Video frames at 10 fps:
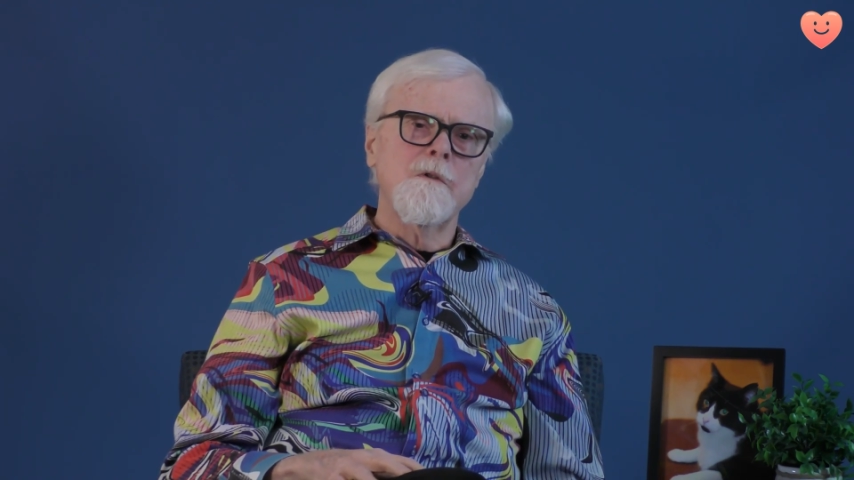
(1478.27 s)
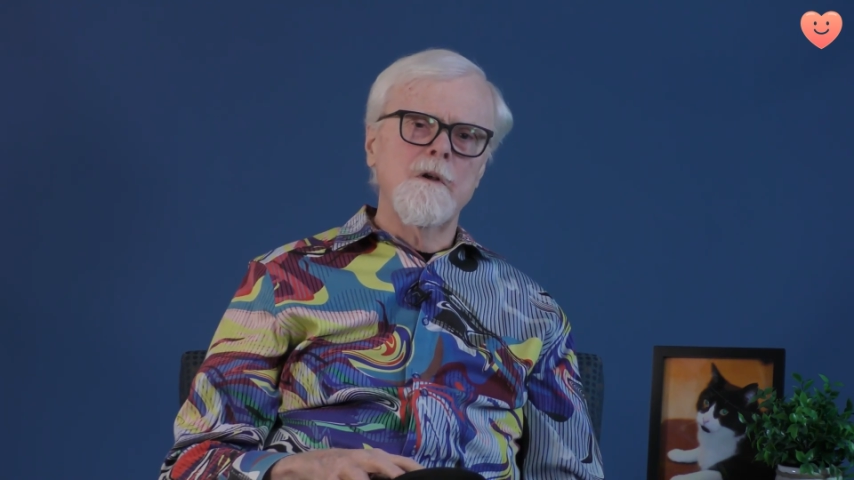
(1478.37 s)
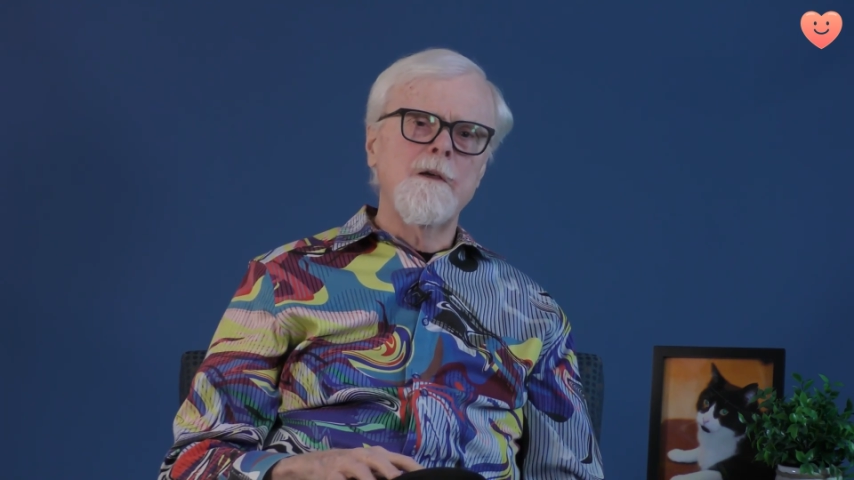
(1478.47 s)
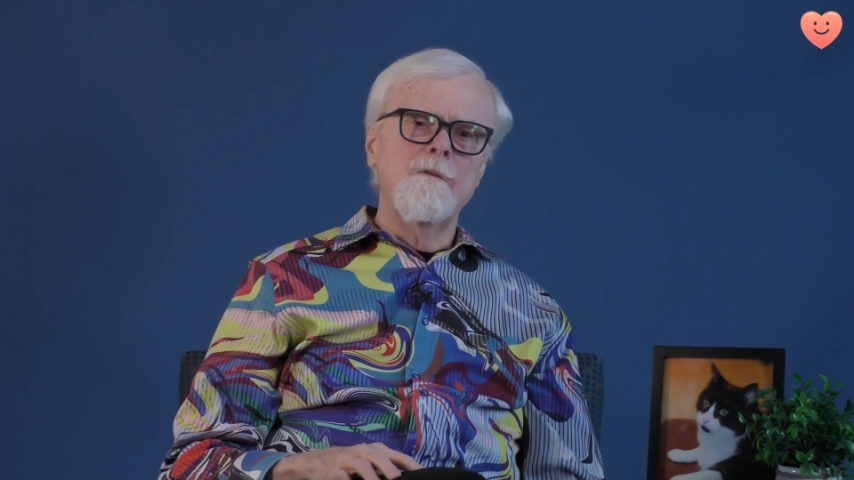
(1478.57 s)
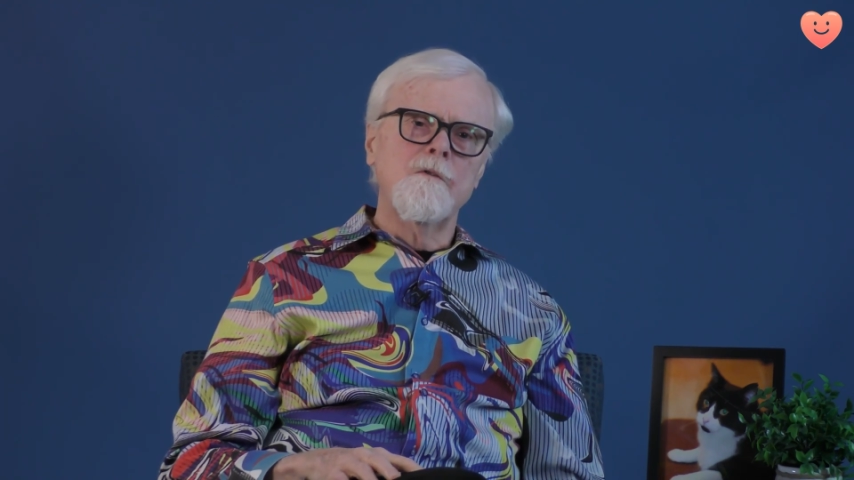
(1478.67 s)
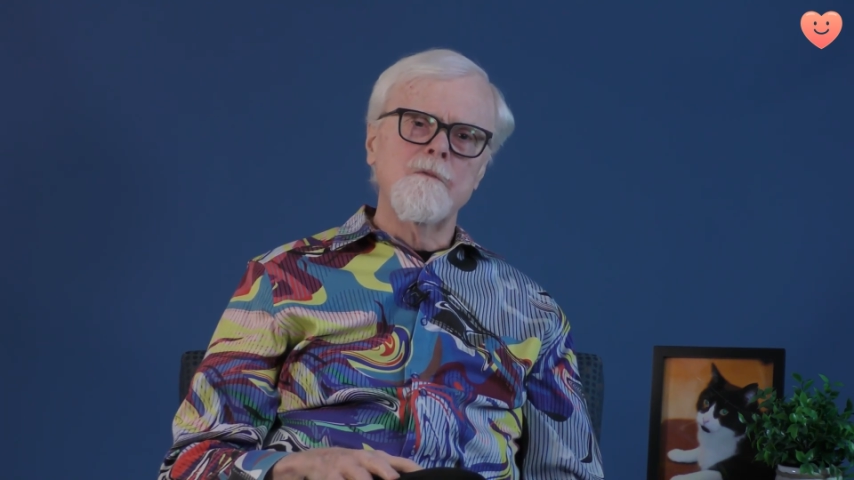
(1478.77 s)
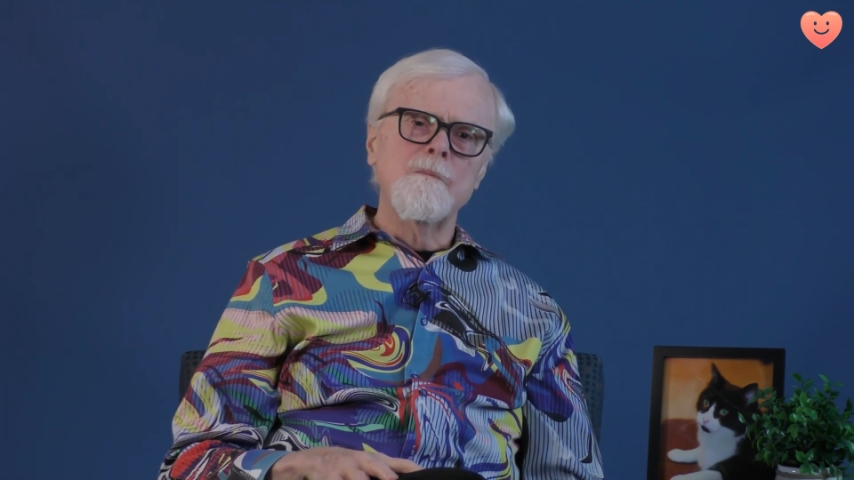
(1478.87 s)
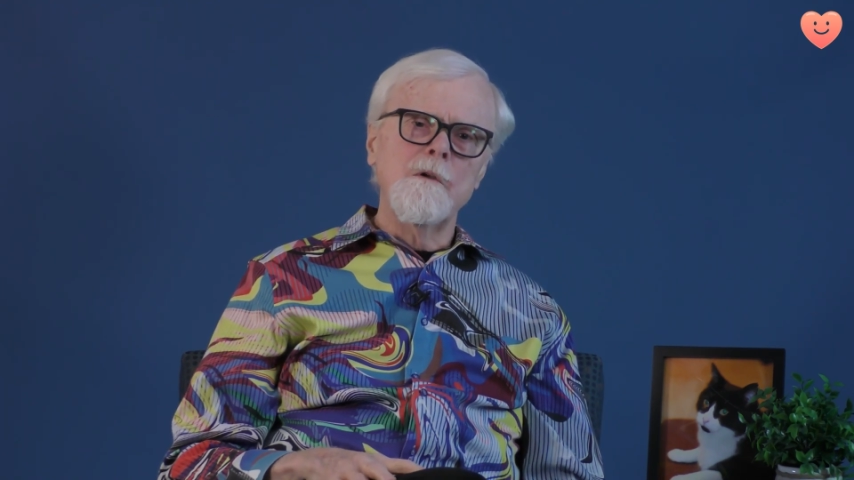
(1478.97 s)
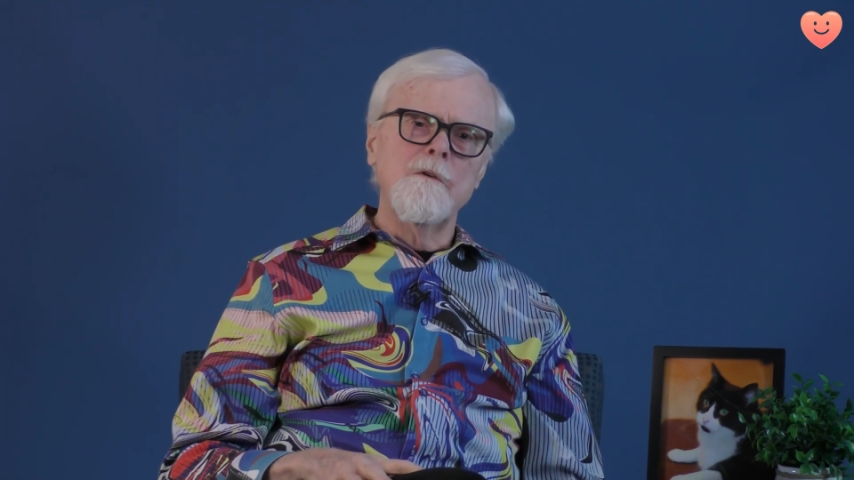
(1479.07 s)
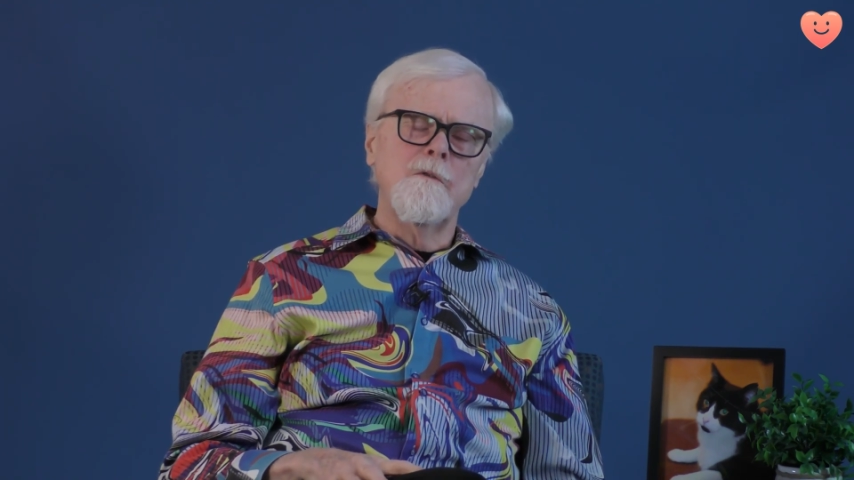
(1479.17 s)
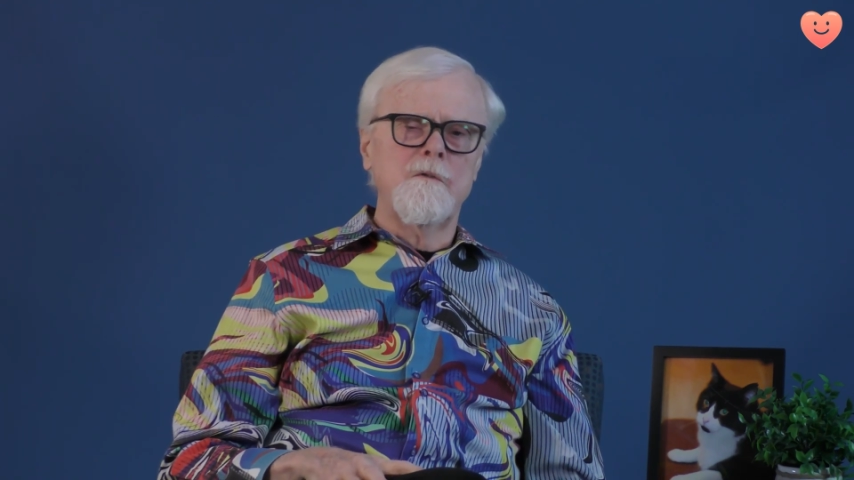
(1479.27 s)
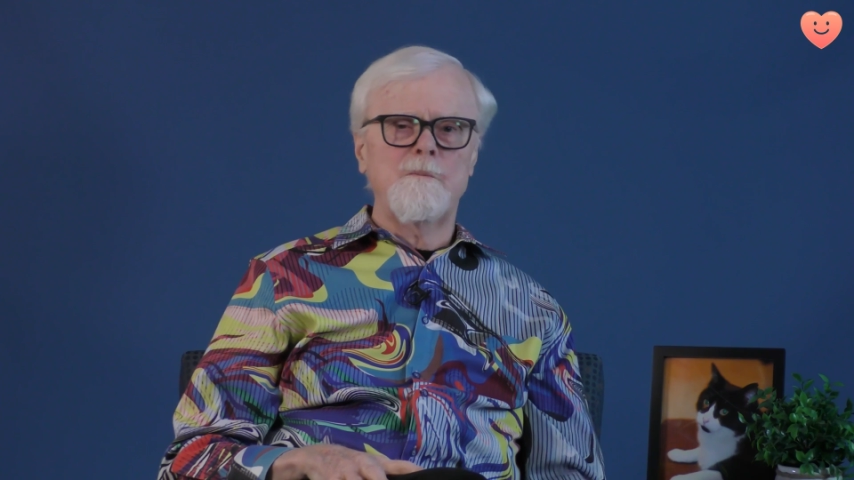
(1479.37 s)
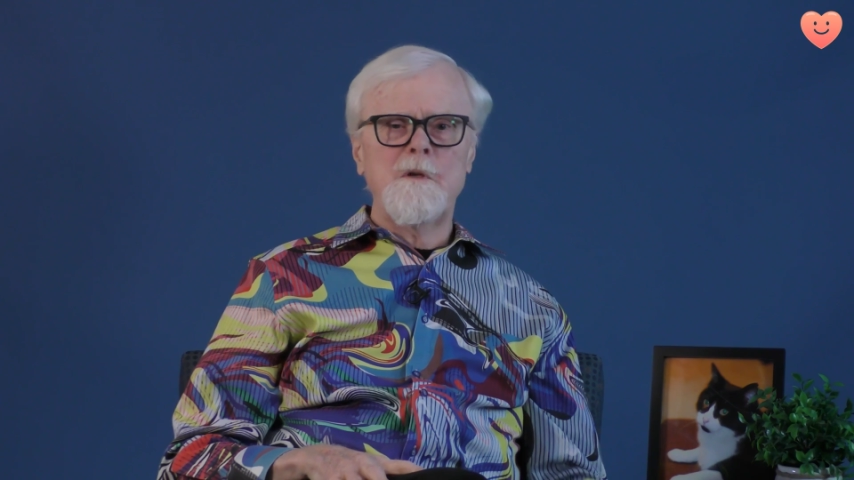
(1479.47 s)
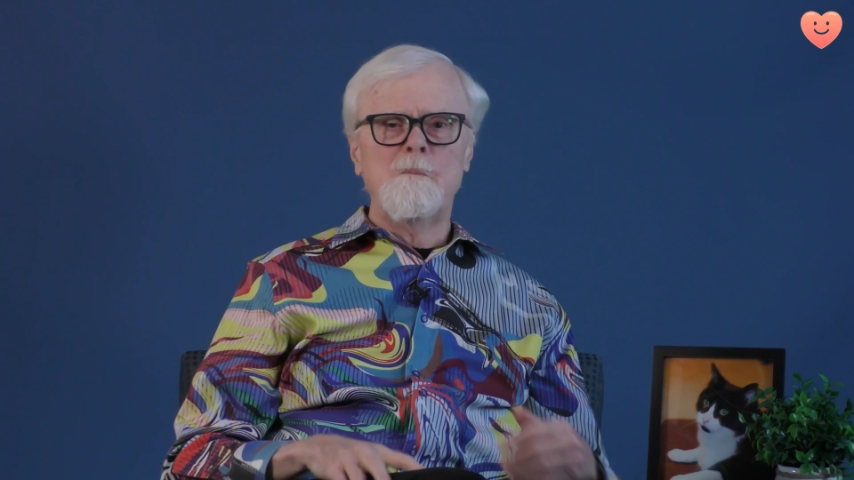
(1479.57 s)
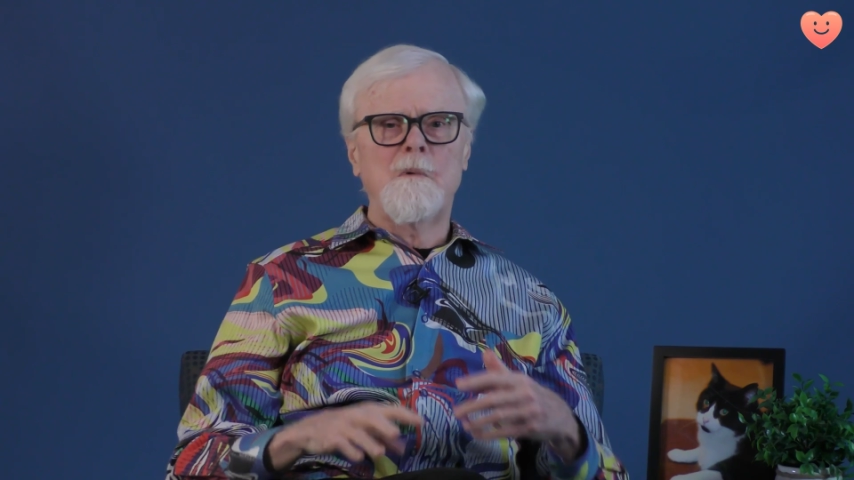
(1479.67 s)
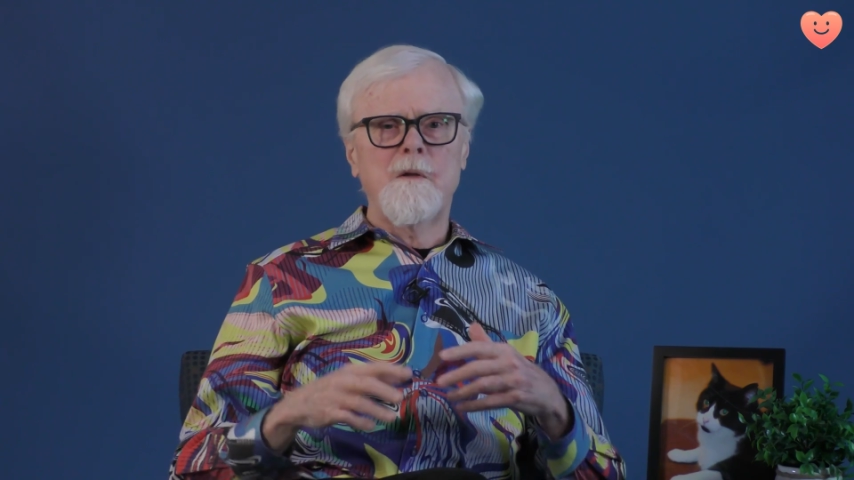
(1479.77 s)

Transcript: the lives of millions of people.